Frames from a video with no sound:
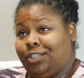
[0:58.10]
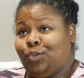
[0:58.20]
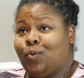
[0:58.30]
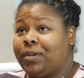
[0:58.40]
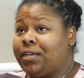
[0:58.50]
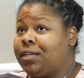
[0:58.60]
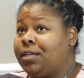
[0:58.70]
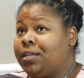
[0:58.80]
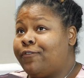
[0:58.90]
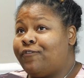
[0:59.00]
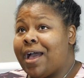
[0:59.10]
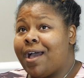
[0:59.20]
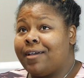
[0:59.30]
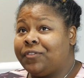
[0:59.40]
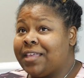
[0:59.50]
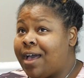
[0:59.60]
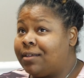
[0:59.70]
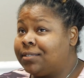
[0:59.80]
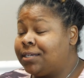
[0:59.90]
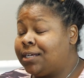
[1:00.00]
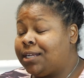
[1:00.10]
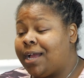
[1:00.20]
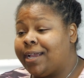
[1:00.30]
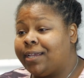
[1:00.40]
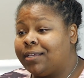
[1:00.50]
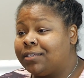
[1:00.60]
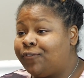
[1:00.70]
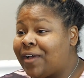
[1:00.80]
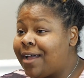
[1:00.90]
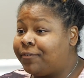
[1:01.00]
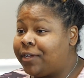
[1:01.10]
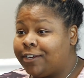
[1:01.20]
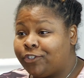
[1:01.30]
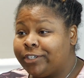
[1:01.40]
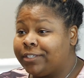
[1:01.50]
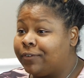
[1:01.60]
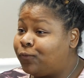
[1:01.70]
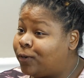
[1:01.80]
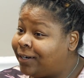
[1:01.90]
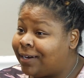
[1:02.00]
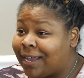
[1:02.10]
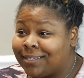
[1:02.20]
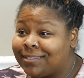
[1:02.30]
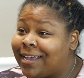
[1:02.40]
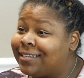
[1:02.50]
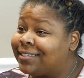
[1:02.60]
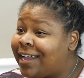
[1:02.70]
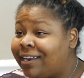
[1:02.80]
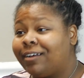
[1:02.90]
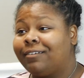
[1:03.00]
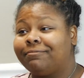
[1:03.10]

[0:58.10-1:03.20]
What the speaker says: 25,000 clients, 5 countries and 49 states later.